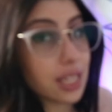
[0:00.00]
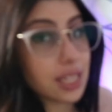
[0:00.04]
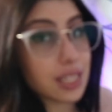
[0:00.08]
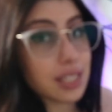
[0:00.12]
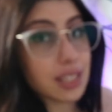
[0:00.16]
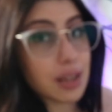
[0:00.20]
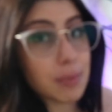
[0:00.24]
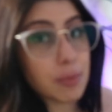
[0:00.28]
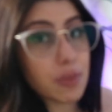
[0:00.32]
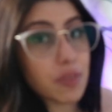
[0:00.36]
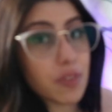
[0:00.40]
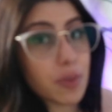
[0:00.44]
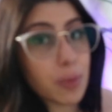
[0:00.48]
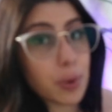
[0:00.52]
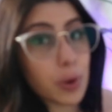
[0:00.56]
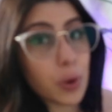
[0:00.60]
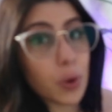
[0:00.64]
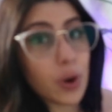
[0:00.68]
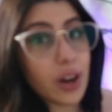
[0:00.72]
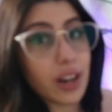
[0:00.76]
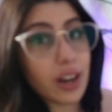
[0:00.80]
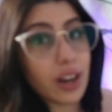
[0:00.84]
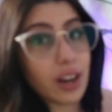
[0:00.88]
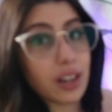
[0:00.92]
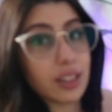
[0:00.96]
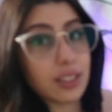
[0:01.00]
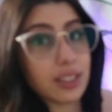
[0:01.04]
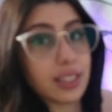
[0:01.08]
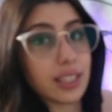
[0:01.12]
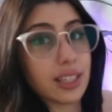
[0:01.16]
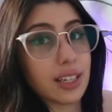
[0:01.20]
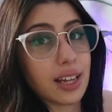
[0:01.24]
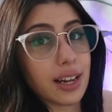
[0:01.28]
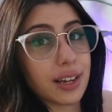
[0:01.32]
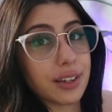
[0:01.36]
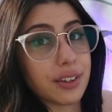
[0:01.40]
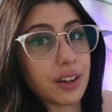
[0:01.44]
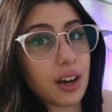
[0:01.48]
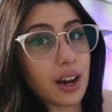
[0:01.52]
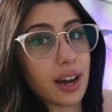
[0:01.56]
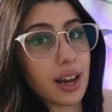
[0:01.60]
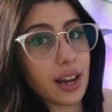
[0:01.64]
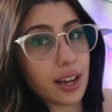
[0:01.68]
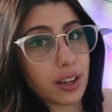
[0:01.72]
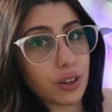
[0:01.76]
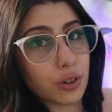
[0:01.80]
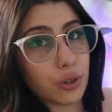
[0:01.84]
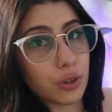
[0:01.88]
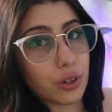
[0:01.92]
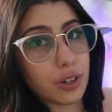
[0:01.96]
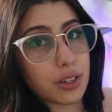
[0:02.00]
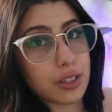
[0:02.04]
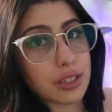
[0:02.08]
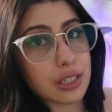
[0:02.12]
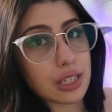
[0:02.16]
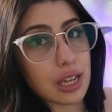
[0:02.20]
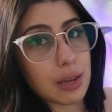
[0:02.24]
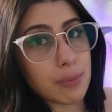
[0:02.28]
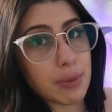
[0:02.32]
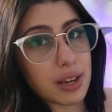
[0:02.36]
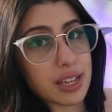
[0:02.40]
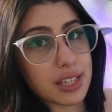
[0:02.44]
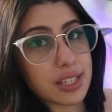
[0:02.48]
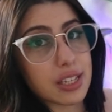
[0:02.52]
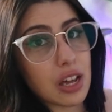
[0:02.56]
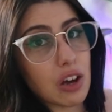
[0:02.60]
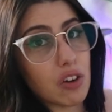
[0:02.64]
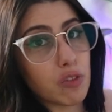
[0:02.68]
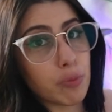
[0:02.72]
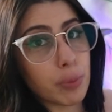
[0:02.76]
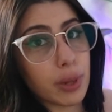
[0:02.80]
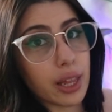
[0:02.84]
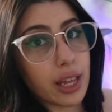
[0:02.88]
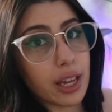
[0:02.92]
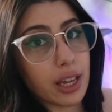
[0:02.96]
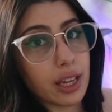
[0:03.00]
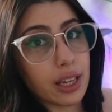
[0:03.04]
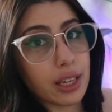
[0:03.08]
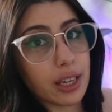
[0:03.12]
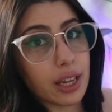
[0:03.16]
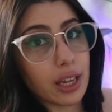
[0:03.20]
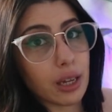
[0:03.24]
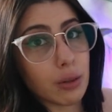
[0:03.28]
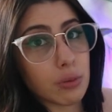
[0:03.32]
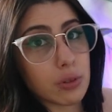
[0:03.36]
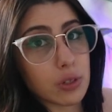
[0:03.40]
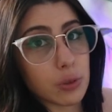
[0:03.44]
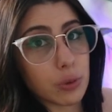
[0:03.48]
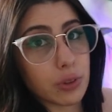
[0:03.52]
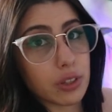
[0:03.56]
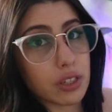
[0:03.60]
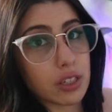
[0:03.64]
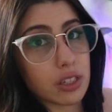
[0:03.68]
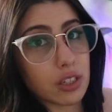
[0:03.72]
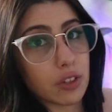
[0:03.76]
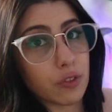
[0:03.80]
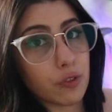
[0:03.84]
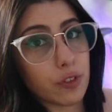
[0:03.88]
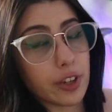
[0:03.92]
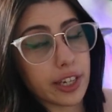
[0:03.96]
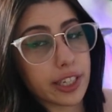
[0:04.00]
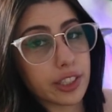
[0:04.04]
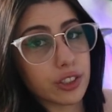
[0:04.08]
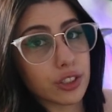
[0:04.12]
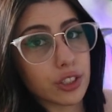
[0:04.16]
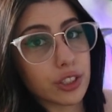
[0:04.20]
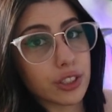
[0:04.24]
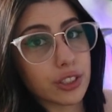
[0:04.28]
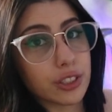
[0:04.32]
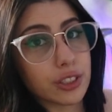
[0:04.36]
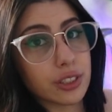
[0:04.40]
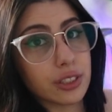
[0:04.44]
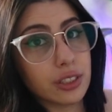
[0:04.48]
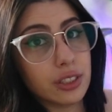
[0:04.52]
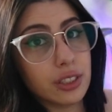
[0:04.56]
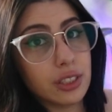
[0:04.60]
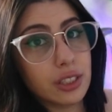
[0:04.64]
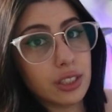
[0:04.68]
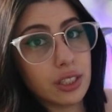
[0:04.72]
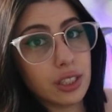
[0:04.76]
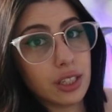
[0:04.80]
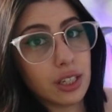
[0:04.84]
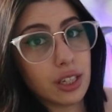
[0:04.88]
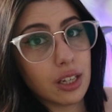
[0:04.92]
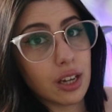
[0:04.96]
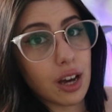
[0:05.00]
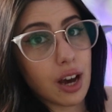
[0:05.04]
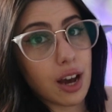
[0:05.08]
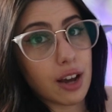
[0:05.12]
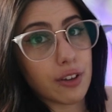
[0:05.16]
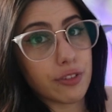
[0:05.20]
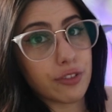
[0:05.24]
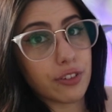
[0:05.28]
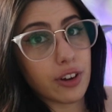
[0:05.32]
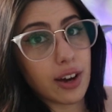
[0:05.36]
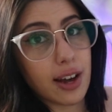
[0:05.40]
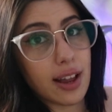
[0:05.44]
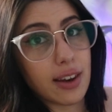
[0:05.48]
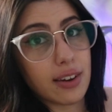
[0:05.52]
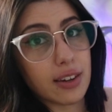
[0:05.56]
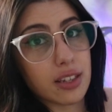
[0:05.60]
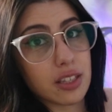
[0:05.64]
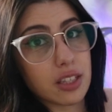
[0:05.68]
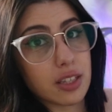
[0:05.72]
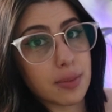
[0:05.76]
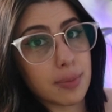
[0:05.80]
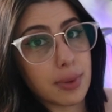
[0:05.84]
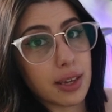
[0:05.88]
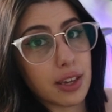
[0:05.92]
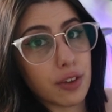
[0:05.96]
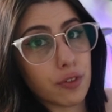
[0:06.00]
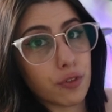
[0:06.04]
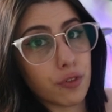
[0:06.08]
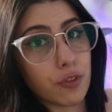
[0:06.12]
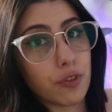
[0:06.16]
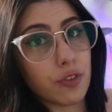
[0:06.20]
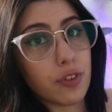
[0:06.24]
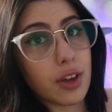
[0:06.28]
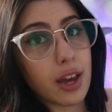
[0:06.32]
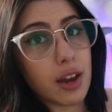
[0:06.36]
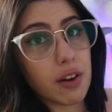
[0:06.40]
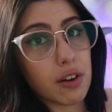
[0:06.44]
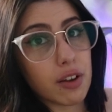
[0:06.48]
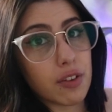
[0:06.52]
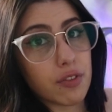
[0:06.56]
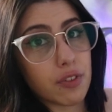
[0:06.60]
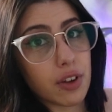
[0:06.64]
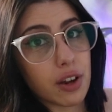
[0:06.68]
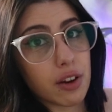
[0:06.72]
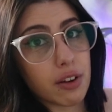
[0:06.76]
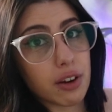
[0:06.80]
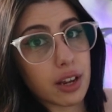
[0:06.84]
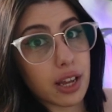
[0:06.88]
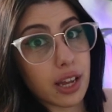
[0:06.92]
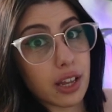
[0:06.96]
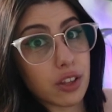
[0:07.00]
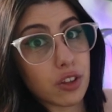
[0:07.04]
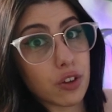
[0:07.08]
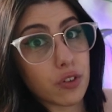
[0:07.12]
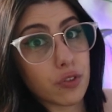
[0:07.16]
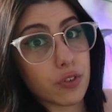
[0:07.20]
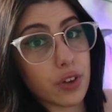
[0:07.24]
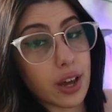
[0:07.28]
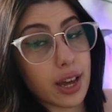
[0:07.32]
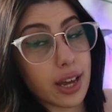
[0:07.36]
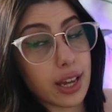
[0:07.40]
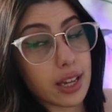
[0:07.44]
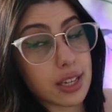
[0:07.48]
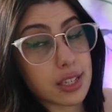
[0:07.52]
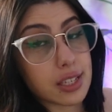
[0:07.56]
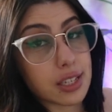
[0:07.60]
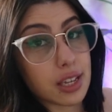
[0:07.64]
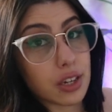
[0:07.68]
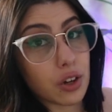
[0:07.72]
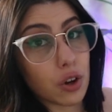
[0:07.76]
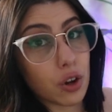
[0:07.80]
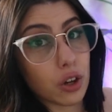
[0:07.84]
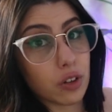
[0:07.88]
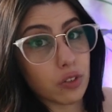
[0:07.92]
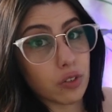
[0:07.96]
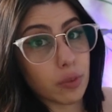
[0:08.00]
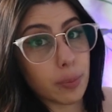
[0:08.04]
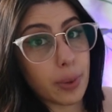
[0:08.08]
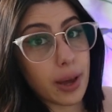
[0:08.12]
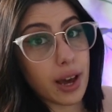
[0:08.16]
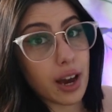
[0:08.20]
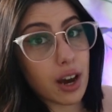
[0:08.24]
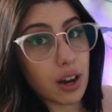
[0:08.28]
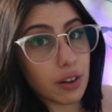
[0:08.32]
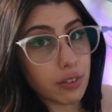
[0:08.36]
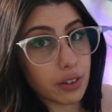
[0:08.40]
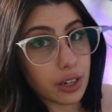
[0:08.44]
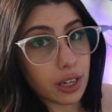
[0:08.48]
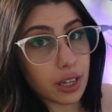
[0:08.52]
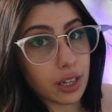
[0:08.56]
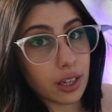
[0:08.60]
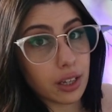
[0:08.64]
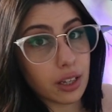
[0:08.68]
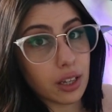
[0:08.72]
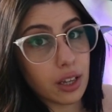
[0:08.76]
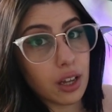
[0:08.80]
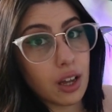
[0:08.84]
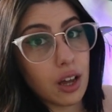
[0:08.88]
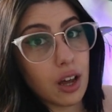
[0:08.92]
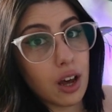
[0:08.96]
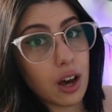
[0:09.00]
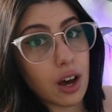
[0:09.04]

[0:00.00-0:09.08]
Some of them are quite ugly, like I couldn't see myself playing games with this effect on. I find it to be very, very in your face and overpowering.